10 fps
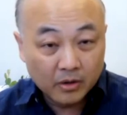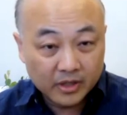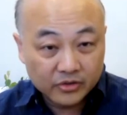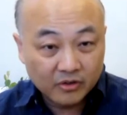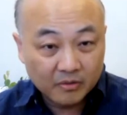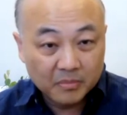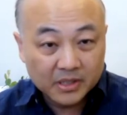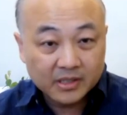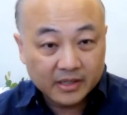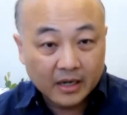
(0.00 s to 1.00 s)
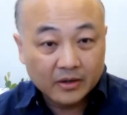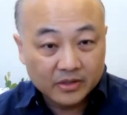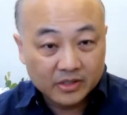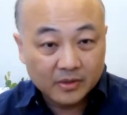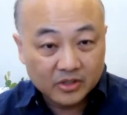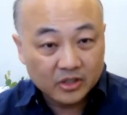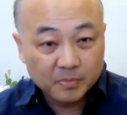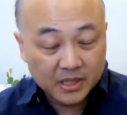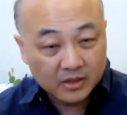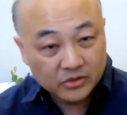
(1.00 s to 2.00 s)
that you're missing out on something just
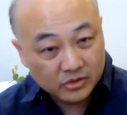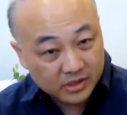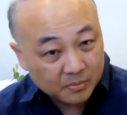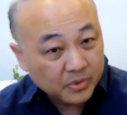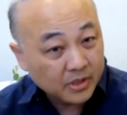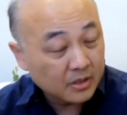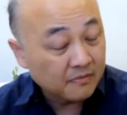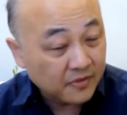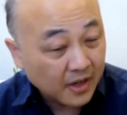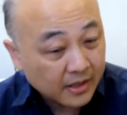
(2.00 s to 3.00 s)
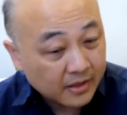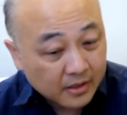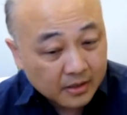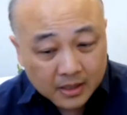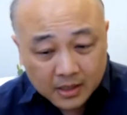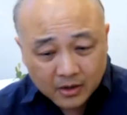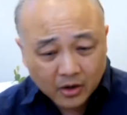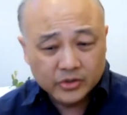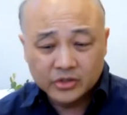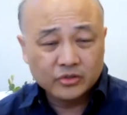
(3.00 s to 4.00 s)
because you simply couldn't find it, or
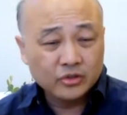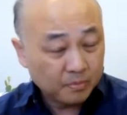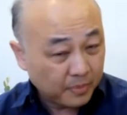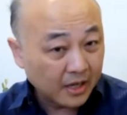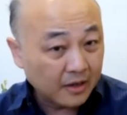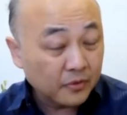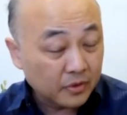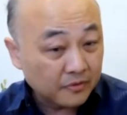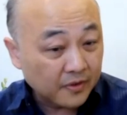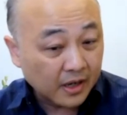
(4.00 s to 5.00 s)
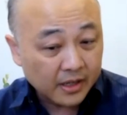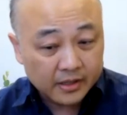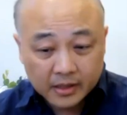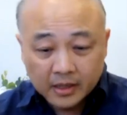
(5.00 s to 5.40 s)
it's just too painful to find,